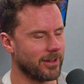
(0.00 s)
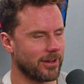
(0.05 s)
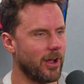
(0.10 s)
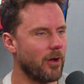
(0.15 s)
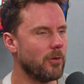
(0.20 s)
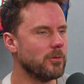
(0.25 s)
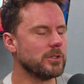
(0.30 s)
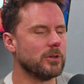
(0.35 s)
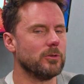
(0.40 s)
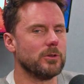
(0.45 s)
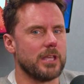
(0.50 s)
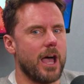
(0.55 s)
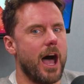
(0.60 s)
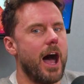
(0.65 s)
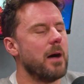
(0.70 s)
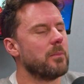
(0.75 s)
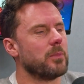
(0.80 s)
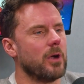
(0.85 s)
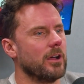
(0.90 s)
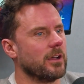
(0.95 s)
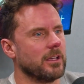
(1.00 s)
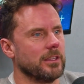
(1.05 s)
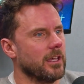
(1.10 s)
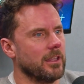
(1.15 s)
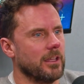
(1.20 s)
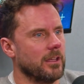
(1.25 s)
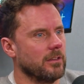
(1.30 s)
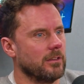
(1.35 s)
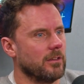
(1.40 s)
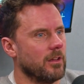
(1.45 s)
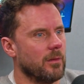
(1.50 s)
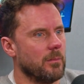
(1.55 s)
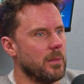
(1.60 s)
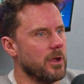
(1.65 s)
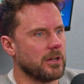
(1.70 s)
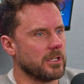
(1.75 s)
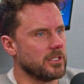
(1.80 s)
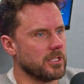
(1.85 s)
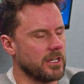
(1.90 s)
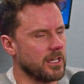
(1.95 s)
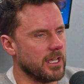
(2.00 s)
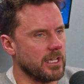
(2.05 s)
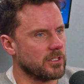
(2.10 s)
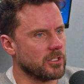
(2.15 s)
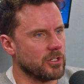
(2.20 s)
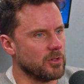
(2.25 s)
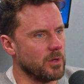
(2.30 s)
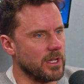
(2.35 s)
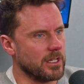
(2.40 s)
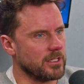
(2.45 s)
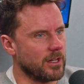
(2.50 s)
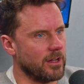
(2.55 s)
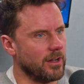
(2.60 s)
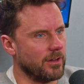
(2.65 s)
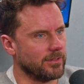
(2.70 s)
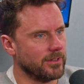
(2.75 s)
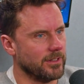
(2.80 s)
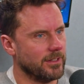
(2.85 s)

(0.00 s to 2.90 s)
Like, I was always heartbroken that Americans only get 2 weeks off.